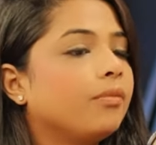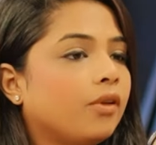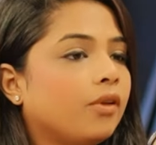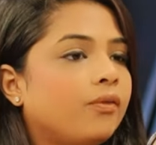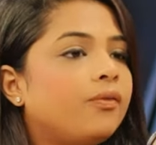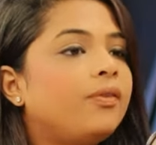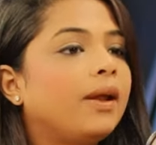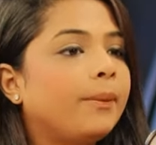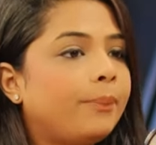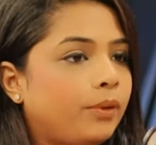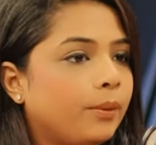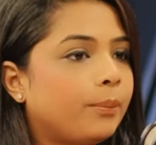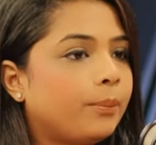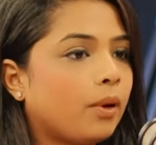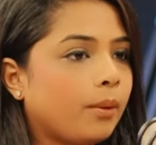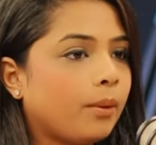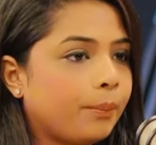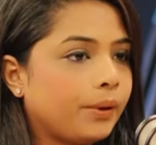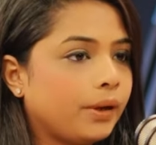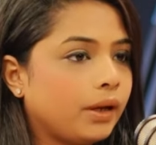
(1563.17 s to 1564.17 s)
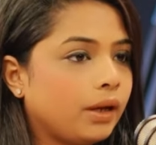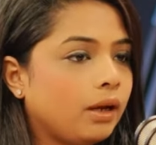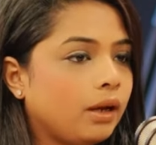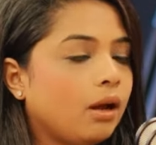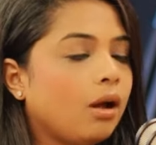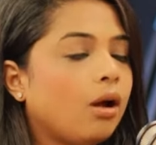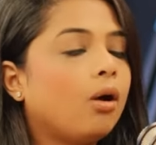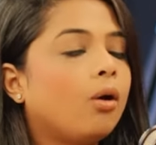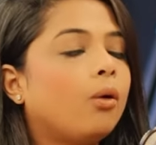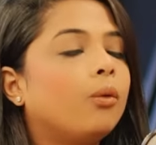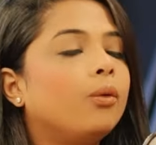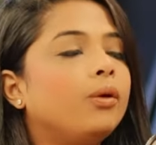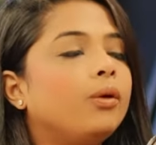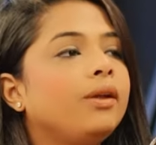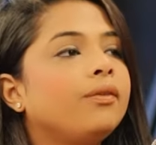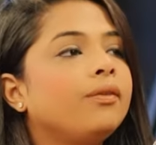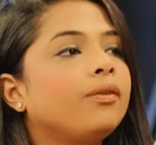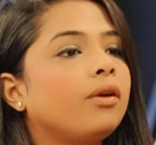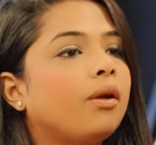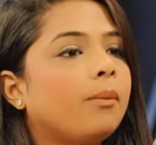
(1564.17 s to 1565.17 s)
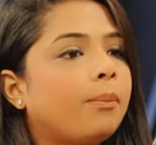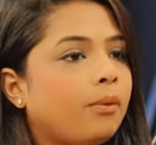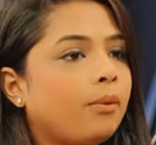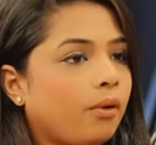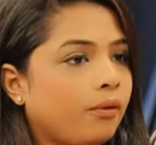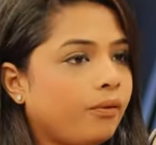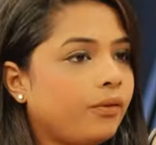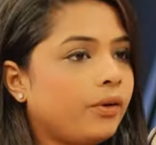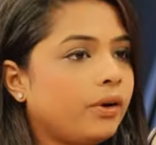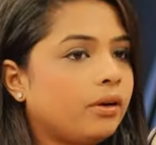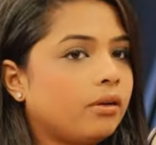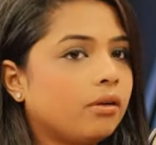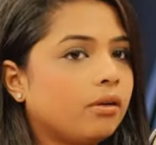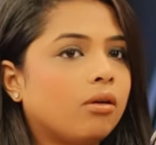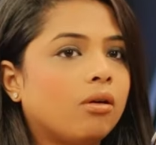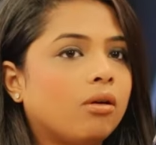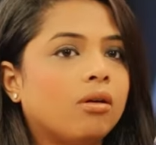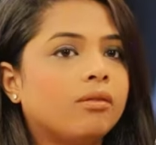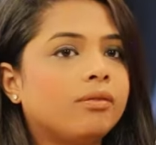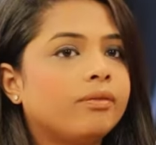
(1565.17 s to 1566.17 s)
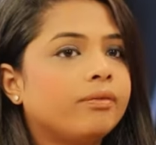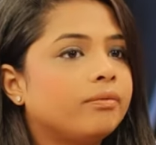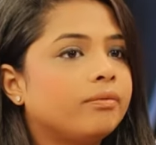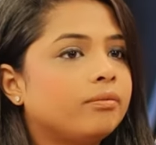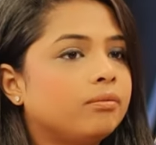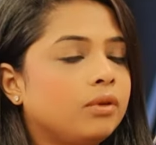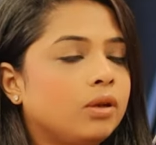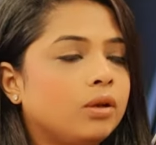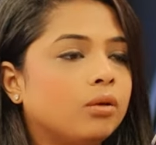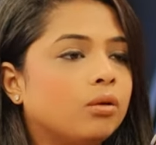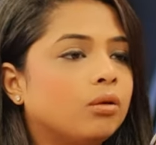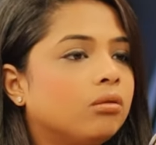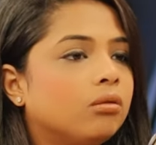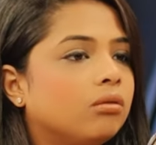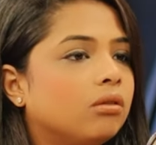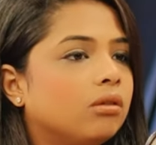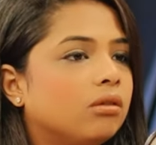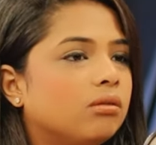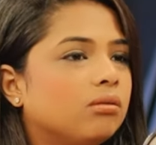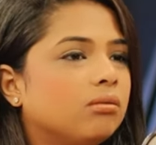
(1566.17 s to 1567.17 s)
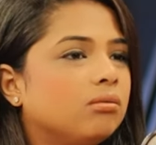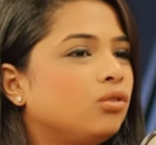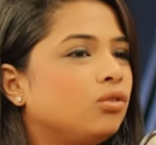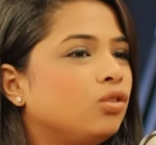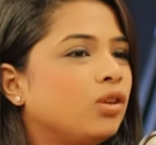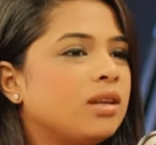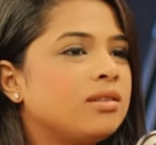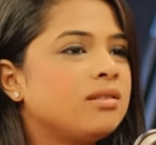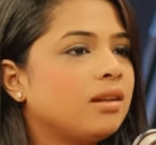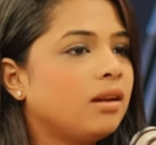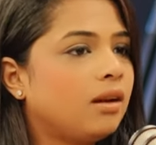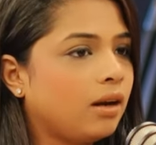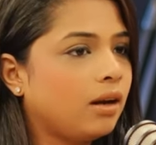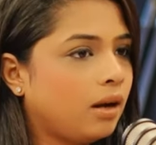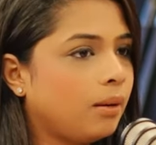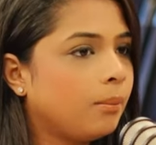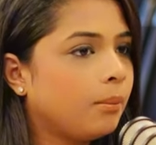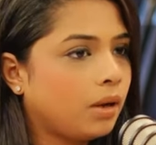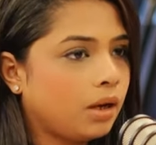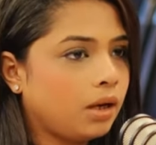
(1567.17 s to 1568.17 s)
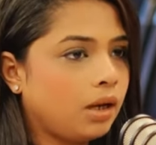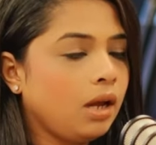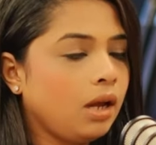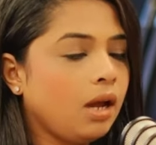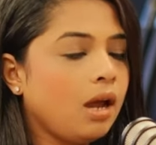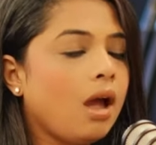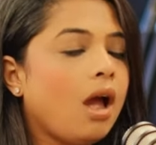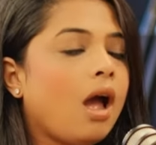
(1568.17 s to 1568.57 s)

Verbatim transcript: flip the property only for a profit of you know just a little money,